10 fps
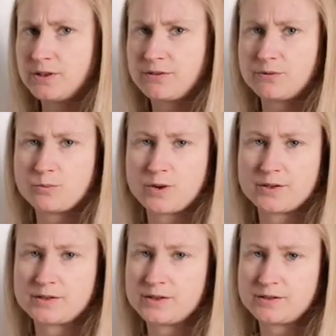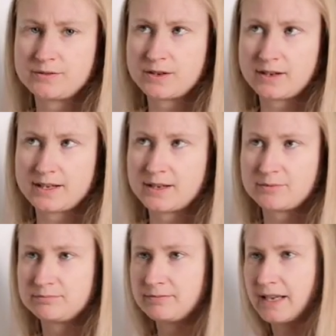of different ones for
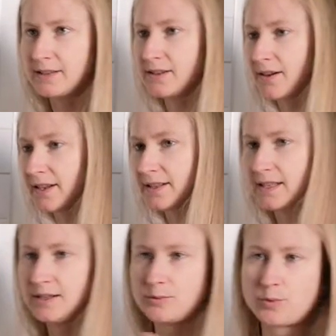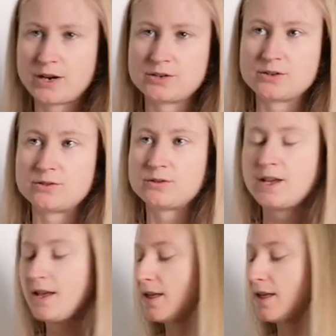like anxiety, depression.